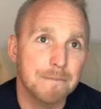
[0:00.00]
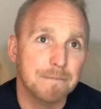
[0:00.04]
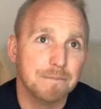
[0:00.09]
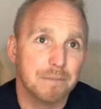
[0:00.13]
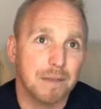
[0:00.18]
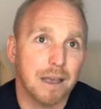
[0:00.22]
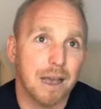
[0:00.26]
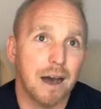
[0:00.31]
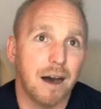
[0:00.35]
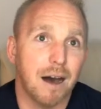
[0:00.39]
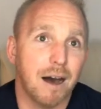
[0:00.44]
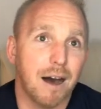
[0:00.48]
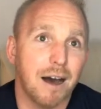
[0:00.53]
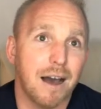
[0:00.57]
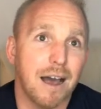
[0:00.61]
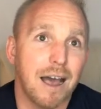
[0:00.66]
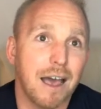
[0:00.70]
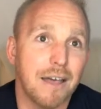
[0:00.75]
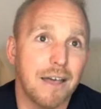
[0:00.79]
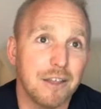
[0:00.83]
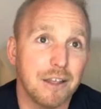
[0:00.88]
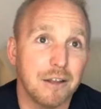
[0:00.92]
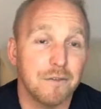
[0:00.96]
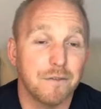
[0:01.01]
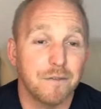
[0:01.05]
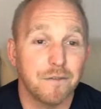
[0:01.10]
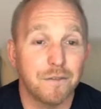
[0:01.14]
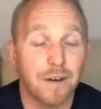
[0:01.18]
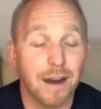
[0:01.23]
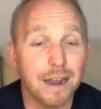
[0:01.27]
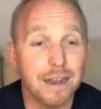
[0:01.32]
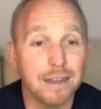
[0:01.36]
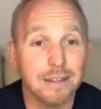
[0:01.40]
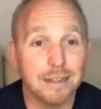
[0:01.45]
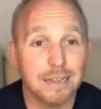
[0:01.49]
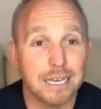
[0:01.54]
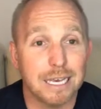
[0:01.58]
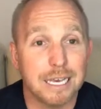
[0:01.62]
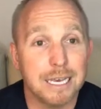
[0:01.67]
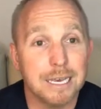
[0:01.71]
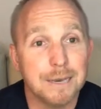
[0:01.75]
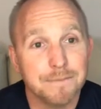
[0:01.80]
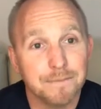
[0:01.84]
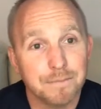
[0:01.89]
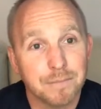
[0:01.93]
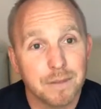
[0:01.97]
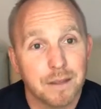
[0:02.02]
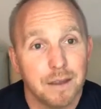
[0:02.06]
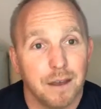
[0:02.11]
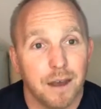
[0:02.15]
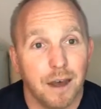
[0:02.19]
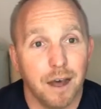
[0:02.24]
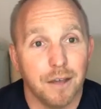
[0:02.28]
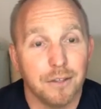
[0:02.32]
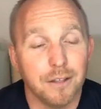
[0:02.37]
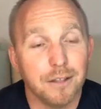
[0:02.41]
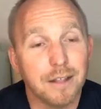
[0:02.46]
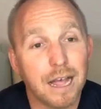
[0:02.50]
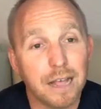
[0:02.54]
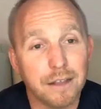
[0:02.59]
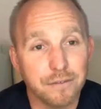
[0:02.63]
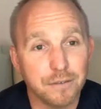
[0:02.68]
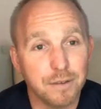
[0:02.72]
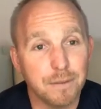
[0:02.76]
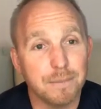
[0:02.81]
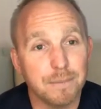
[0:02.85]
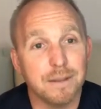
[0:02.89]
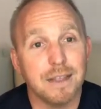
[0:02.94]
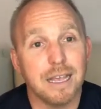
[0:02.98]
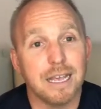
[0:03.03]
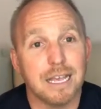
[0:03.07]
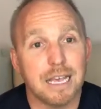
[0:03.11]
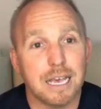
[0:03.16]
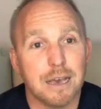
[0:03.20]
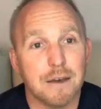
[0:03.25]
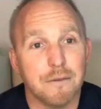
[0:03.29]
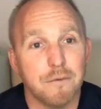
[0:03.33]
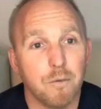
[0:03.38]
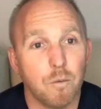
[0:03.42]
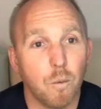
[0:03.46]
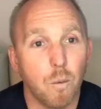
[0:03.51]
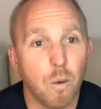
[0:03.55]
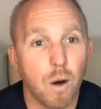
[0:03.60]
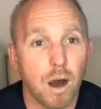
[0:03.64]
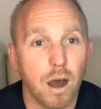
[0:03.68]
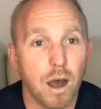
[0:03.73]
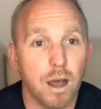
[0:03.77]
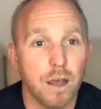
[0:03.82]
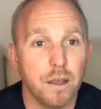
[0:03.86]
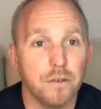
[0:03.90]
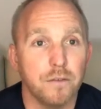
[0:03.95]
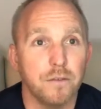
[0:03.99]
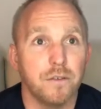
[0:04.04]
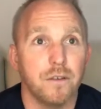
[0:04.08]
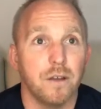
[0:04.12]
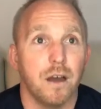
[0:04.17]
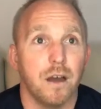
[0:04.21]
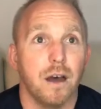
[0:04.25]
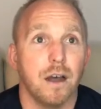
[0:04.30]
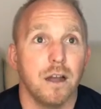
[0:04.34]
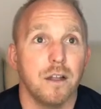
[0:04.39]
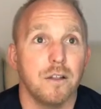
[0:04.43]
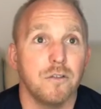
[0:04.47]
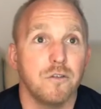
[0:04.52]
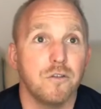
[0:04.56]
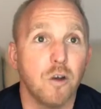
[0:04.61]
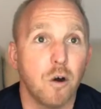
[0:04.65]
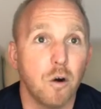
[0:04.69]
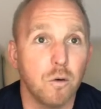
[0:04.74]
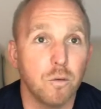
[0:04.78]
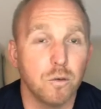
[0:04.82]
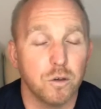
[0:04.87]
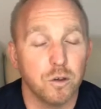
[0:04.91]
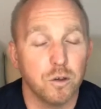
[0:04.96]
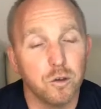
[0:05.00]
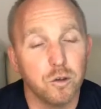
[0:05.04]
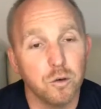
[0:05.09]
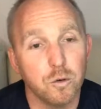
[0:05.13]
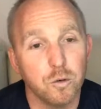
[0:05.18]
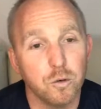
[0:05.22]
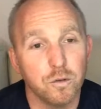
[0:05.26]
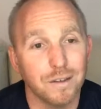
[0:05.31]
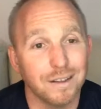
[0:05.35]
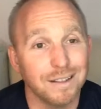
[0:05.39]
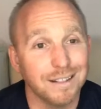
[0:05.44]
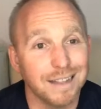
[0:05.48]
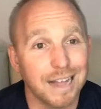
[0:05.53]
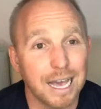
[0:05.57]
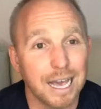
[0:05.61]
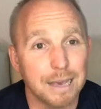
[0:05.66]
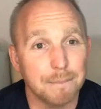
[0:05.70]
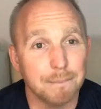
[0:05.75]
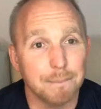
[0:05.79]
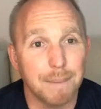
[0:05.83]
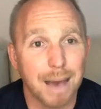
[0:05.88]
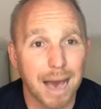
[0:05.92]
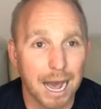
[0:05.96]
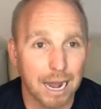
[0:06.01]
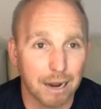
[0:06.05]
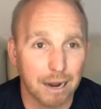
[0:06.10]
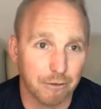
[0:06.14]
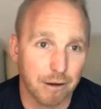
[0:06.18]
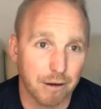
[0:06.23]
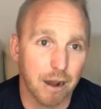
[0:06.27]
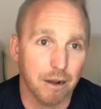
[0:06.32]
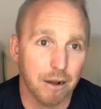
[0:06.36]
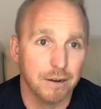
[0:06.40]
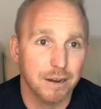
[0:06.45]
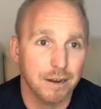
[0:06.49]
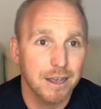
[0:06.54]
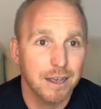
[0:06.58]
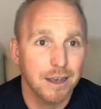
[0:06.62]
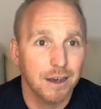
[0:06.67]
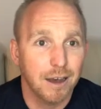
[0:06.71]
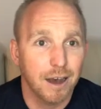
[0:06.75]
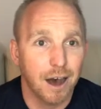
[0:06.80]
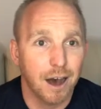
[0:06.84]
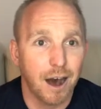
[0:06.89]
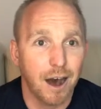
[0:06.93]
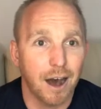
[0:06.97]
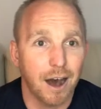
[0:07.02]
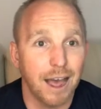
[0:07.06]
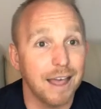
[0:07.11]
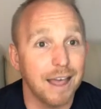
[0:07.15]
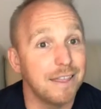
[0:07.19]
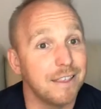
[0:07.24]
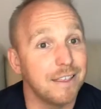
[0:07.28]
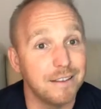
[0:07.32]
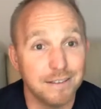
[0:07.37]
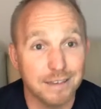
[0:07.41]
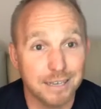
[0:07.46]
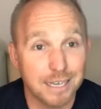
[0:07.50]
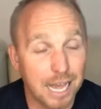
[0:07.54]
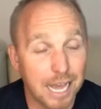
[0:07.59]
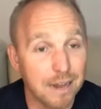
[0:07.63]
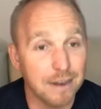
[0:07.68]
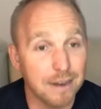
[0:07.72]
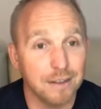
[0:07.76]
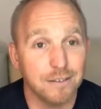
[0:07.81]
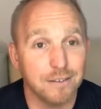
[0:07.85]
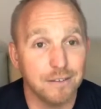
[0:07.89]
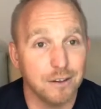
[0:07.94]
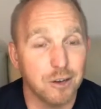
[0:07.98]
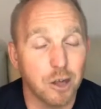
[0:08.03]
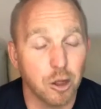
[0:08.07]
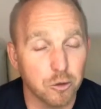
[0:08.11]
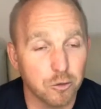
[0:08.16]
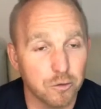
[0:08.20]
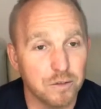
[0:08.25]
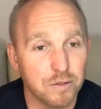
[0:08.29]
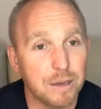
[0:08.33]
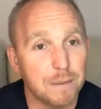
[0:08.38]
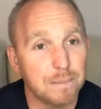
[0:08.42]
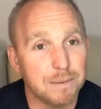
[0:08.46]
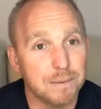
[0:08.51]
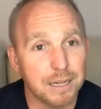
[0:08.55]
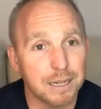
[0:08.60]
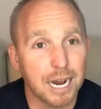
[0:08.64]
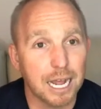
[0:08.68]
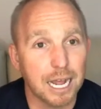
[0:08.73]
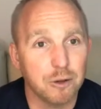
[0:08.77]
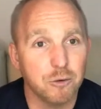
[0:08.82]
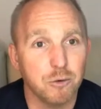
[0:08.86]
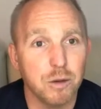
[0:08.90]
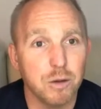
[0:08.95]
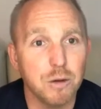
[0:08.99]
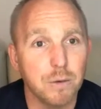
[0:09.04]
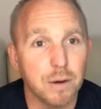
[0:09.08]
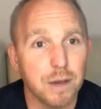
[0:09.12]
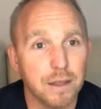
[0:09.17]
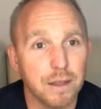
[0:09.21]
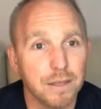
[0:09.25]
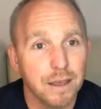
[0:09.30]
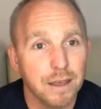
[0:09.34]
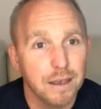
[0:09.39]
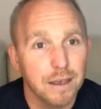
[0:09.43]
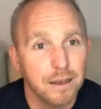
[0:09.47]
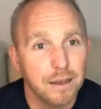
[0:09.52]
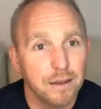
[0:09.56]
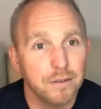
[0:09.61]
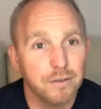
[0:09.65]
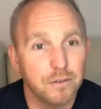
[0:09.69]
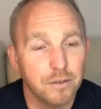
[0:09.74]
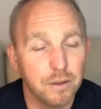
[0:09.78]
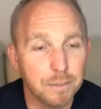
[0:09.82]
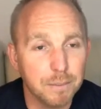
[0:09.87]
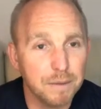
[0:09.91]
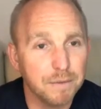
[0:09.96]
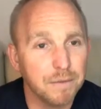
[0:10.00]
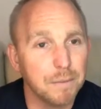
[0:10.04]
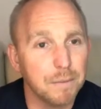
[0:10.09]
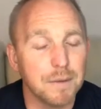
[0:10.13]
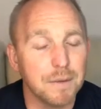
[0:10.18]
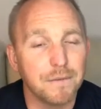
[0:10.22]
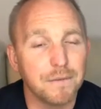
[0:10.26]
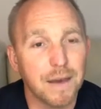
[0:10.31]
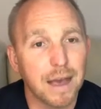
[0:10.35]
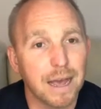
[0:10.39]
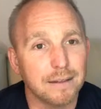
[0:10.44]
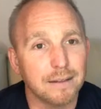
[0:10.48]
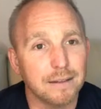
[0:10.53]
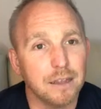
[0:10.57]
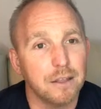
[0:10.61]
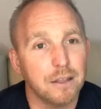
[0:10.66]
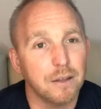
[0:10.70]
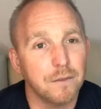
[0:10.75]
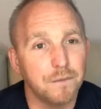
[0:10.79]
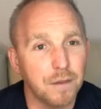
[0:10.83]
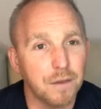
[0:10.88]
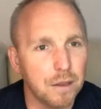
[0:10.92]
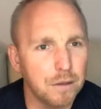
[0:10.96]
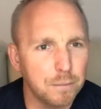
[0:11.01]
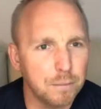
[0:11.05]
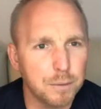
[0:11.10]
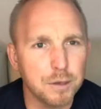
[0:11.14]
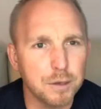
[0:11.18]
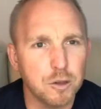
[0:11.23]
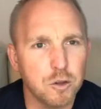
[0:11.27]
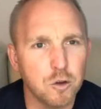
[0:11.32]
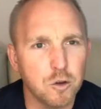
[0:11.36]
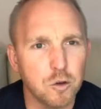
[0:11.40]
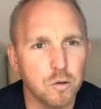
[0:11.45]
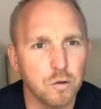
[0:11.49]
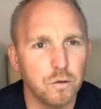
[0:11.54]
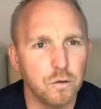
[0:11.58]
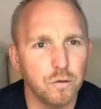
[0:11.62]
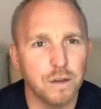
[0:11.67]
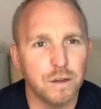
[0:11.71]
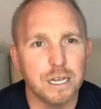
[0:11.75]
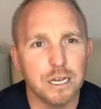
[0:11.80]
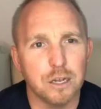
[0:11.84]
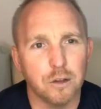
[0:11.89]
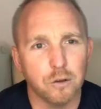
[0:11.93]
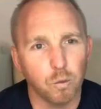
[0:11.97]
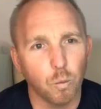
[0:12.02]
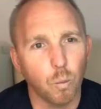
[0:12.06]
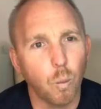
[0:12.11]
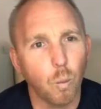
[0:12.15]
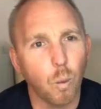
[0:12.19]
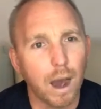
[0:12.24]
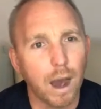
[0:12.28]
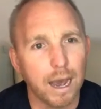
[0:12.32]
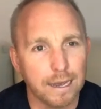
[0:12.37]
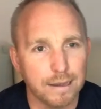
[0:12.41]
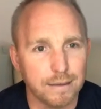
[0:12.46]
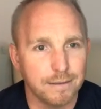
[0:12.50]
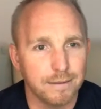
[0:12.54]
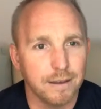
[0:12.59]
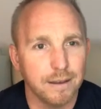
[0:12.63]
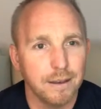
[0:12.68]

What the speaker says: And then finally, the last tip that they give was don't use a light background. And this again is another tip that I agree with, simply from the fact that the Facebook news feed is white.